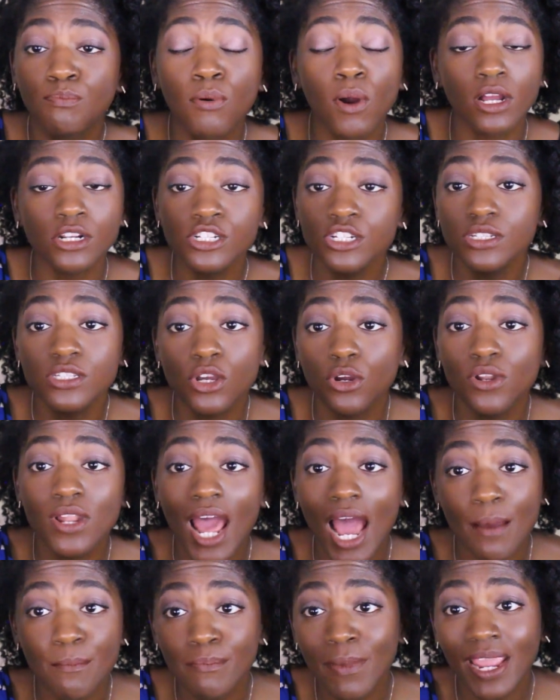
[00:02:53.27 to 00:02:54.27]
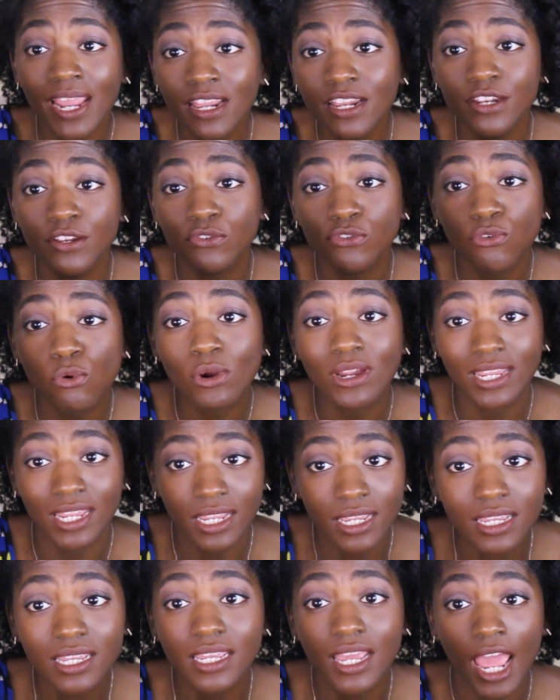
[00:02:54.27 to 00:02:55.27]
brushes are not made for
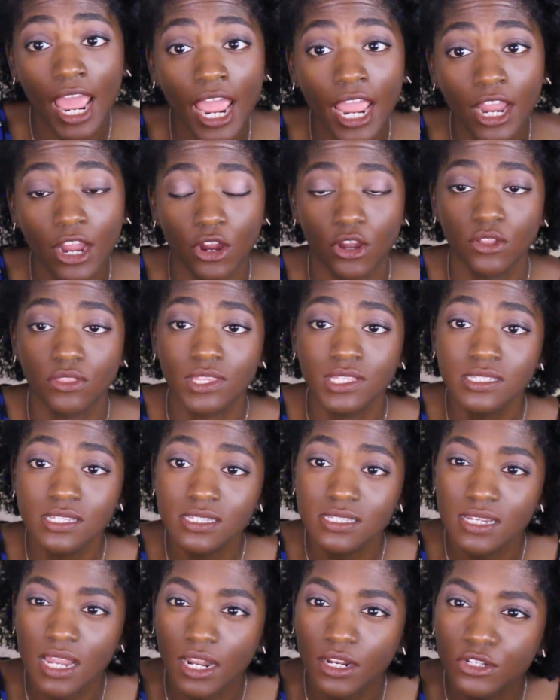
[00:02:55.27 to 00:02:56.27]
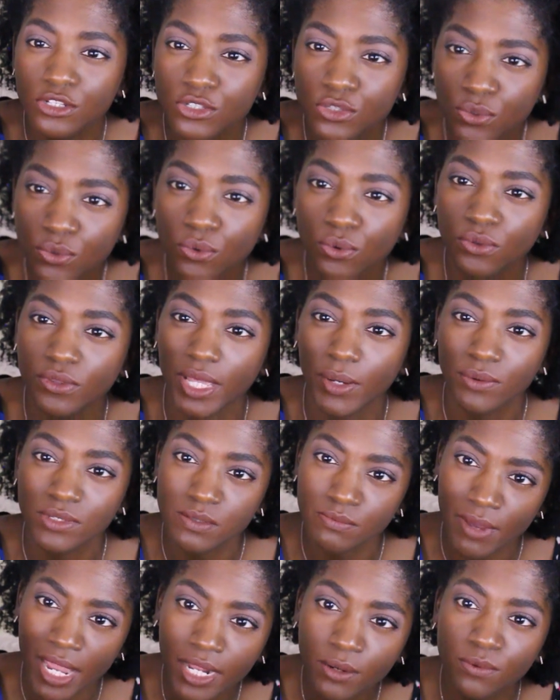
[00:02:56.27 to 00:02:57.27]
kinky hair. This is not a tool that was
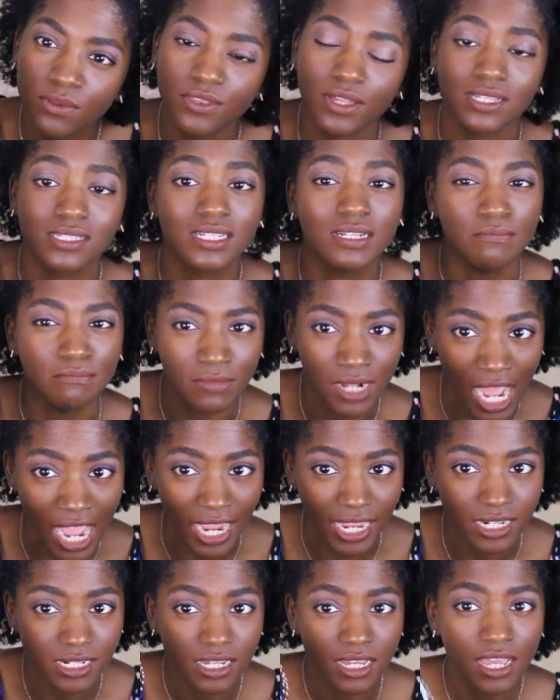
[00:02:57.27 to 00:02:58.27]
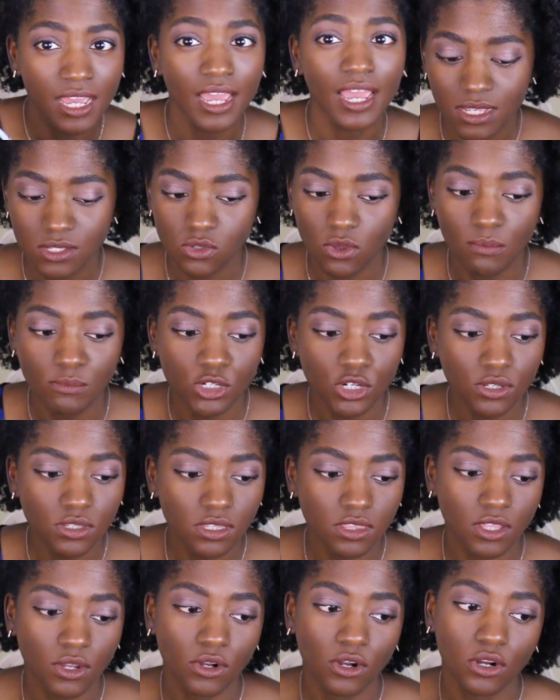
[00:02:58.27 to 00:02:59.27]
made with us in mind. So I'm sure
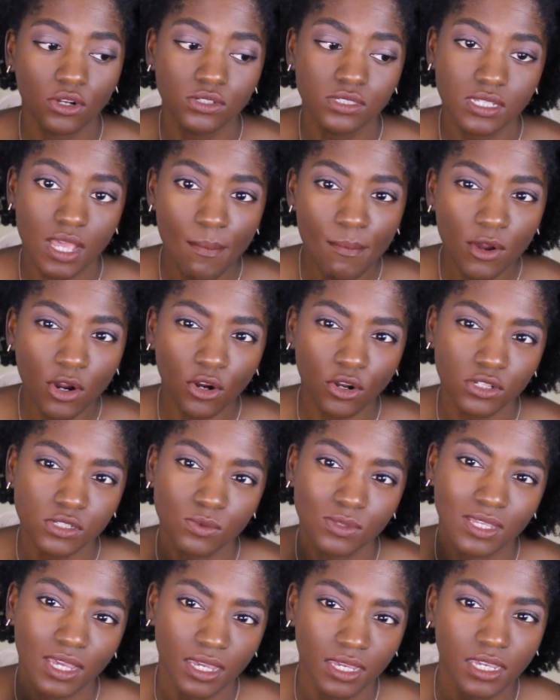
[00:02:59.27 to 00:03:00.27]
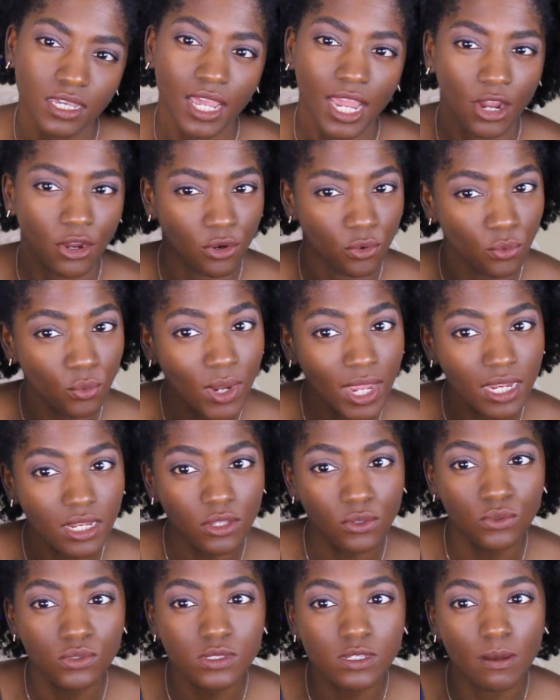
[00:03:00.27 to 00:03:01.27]
that there are some girls with kinky hair who can
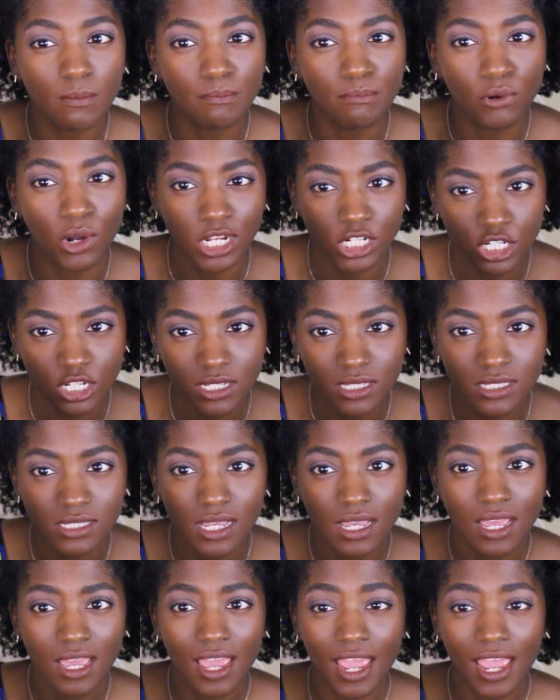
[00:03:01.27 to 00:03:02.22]
use brushes